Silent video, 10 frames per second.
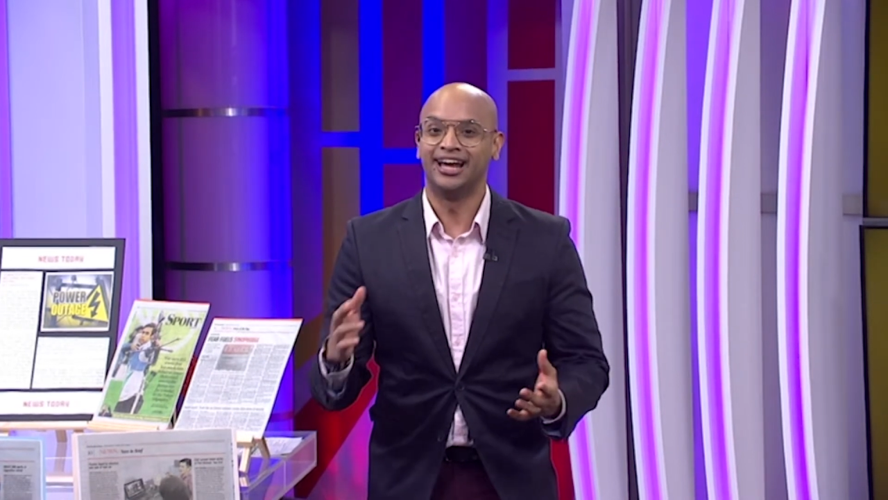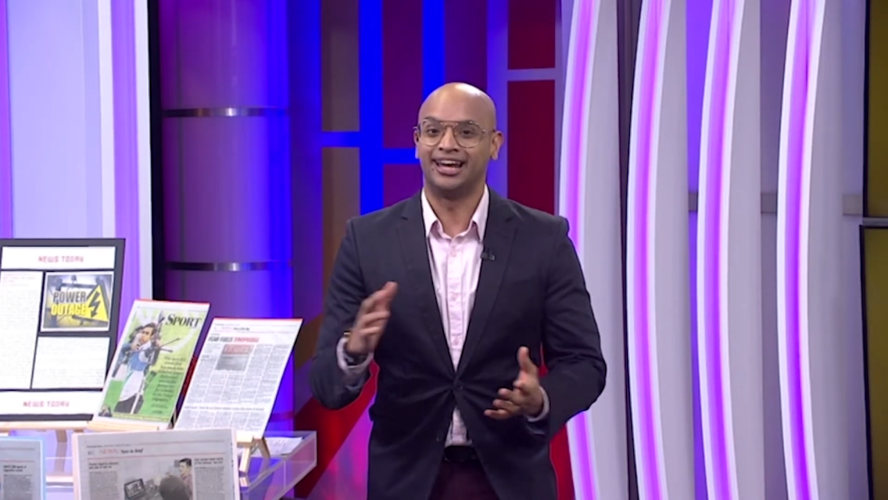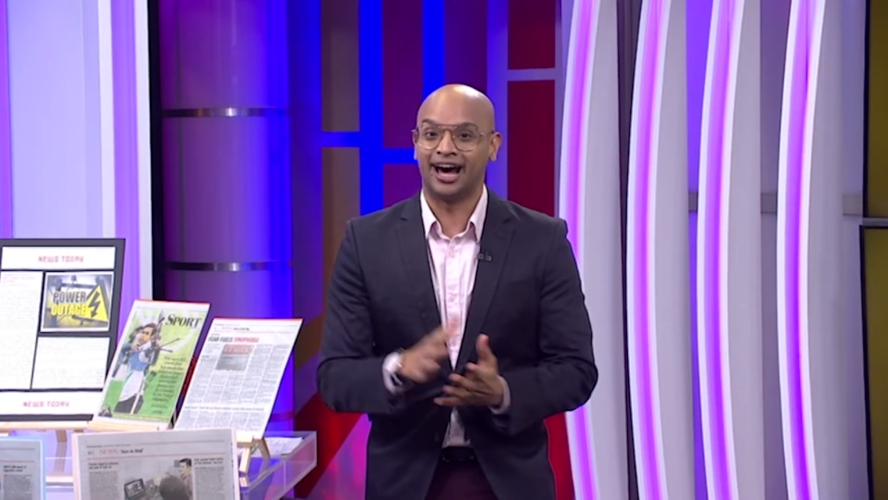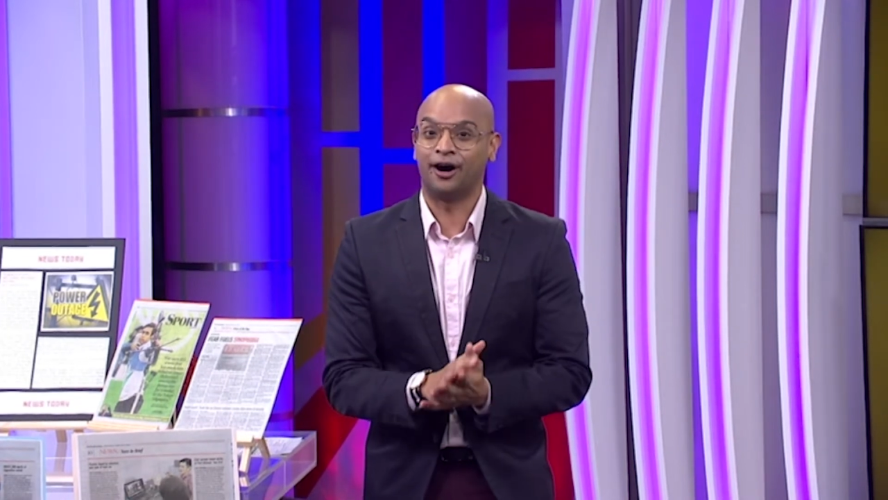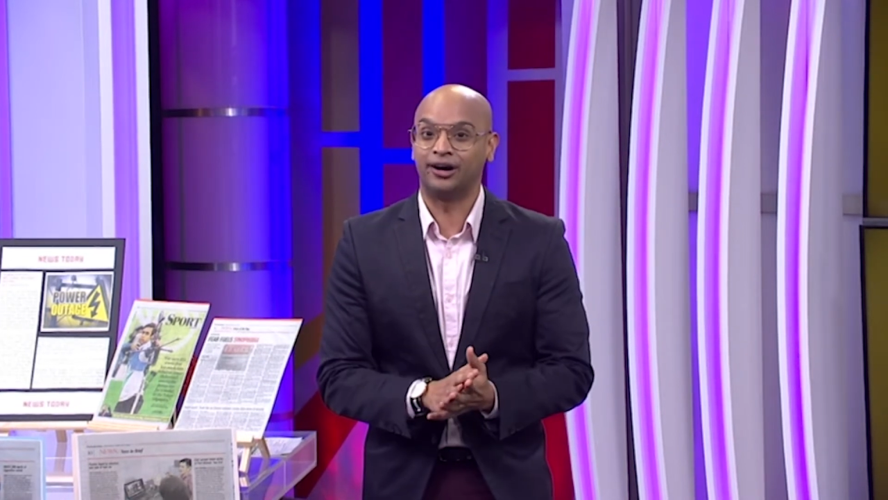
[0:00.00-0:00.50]

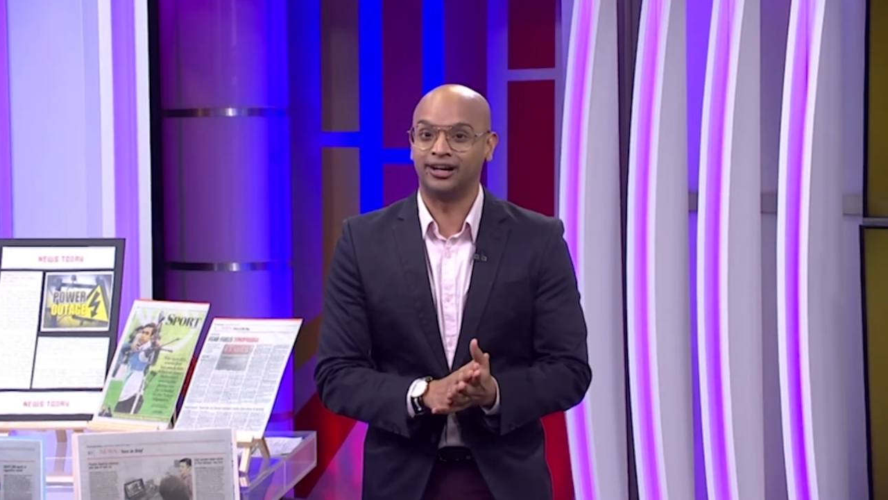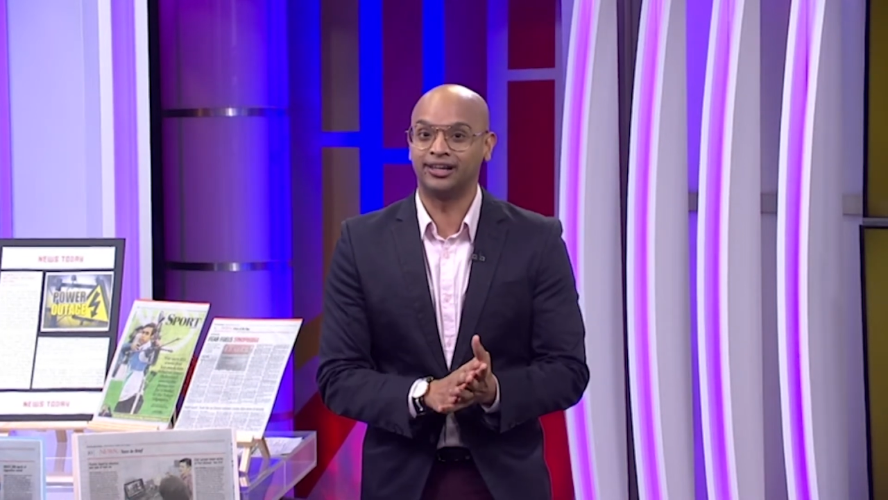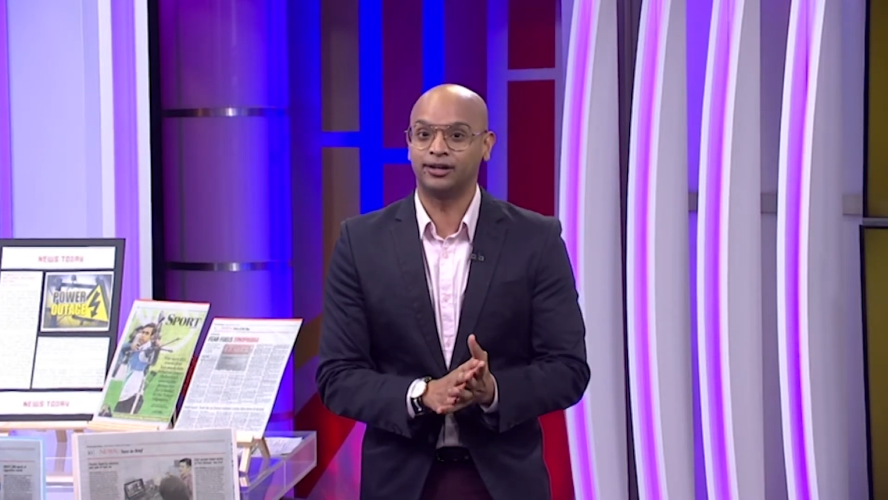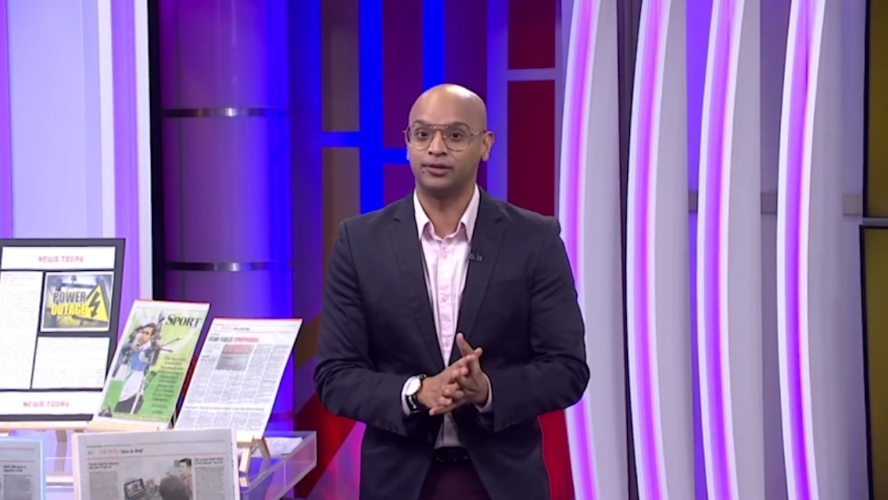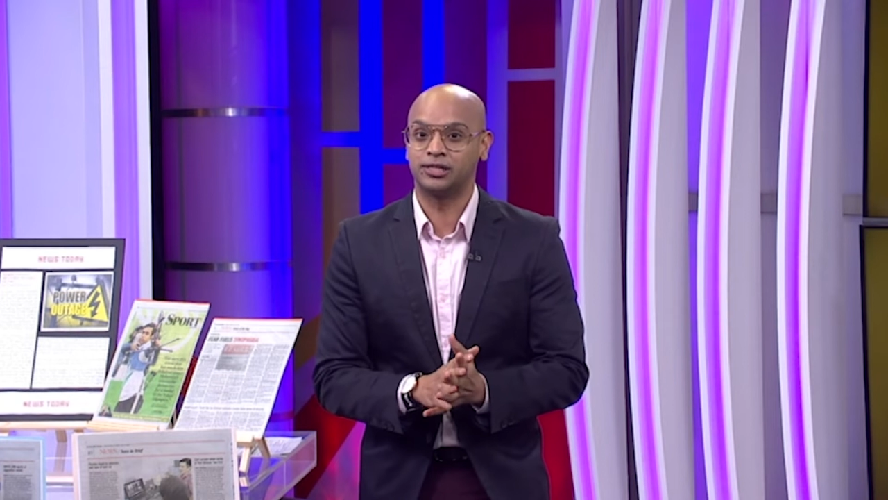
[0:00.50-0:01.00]
Now,
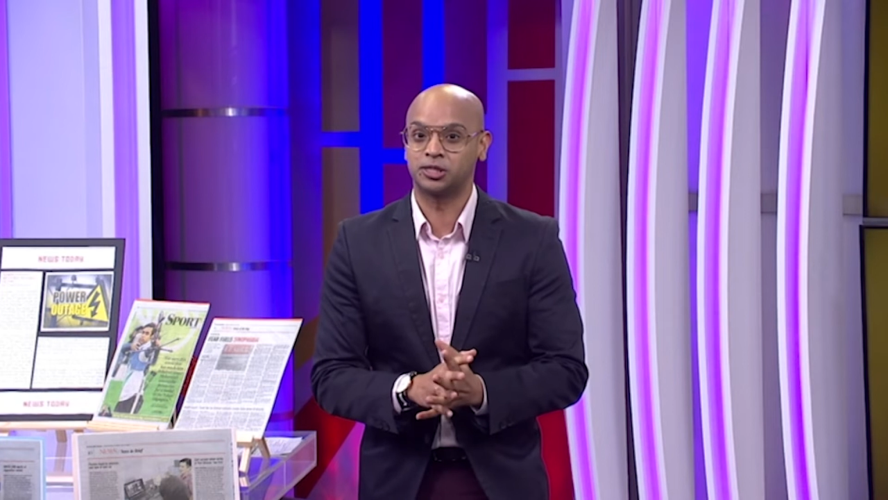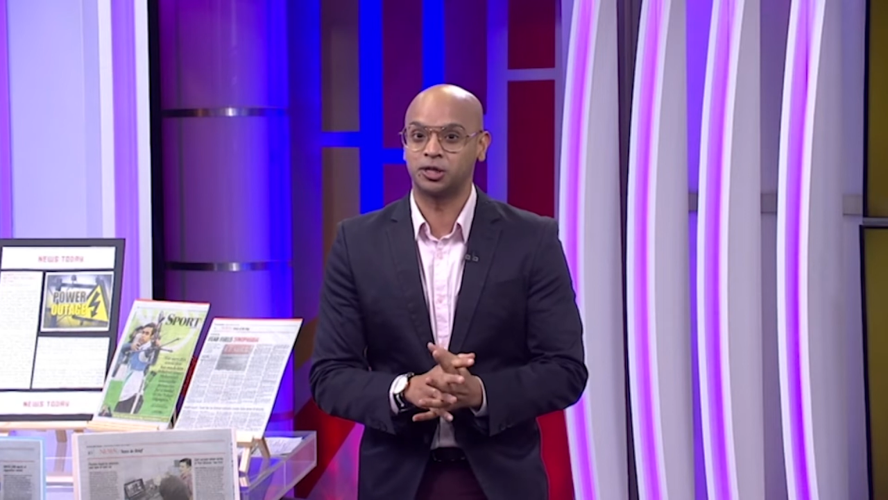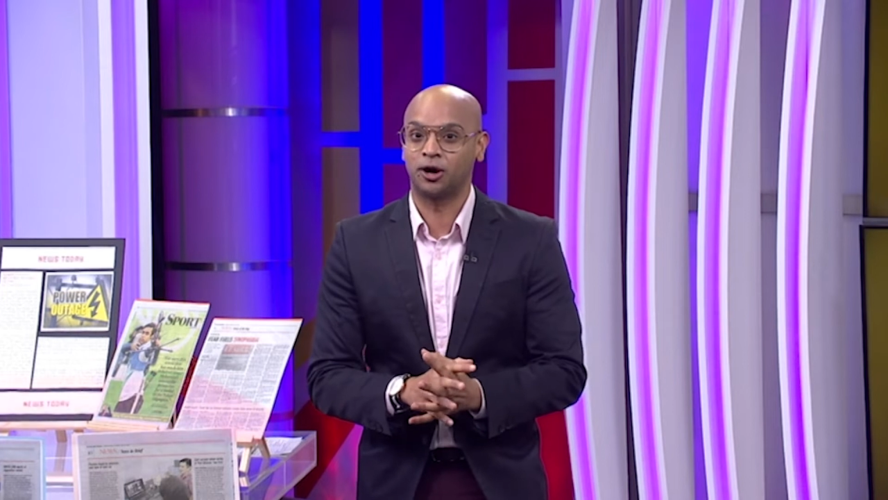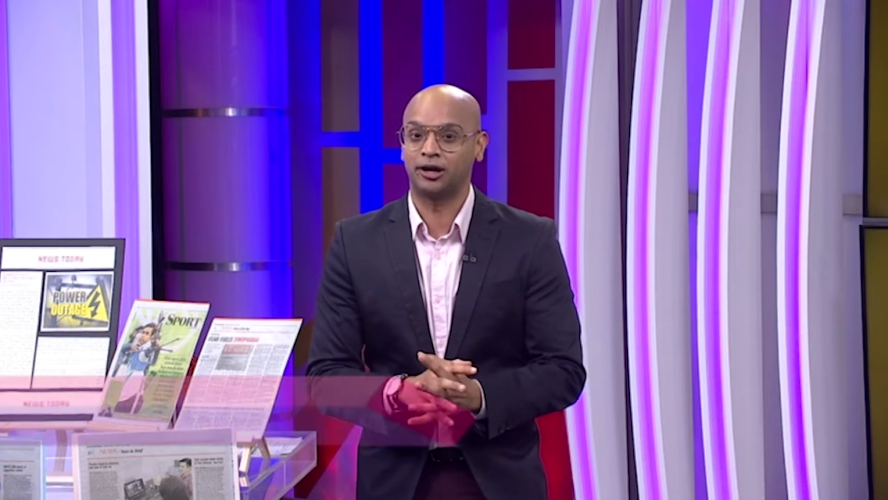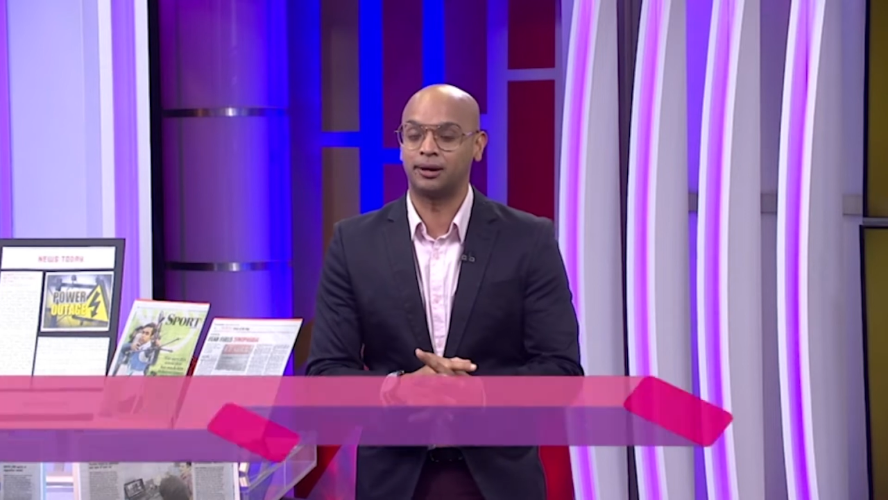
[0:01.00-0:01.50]
earlier we
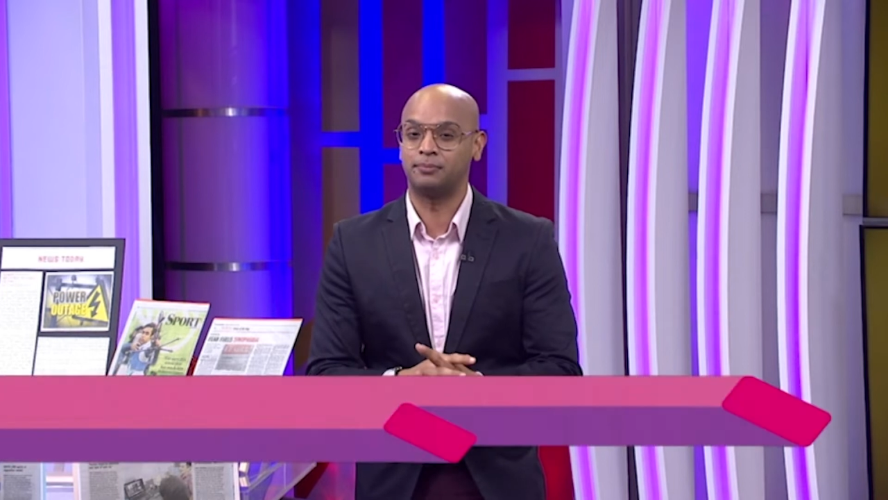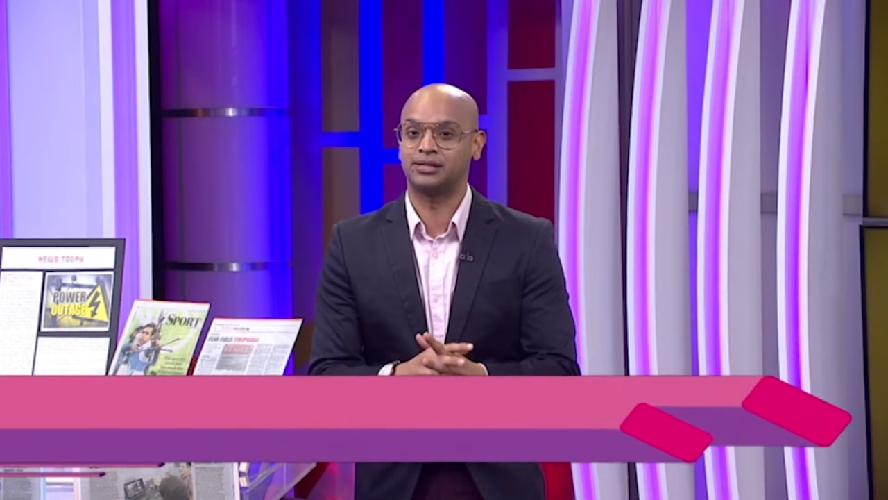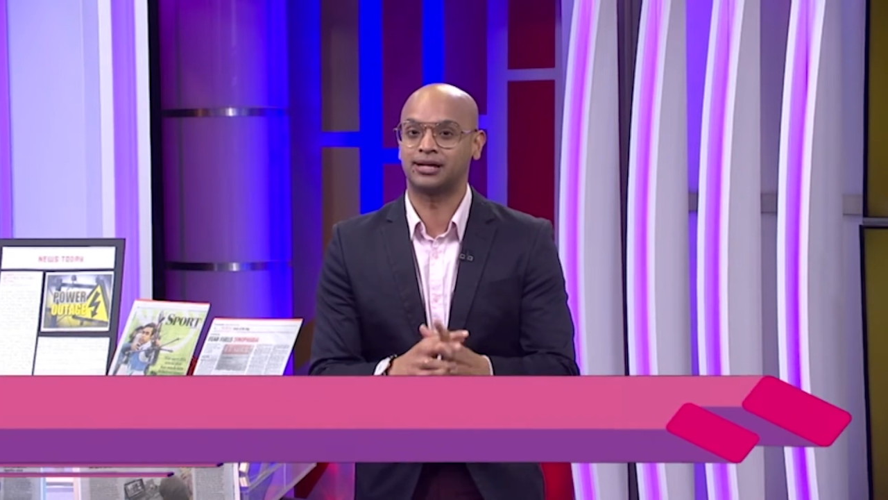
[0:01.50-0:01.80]
saw that Miss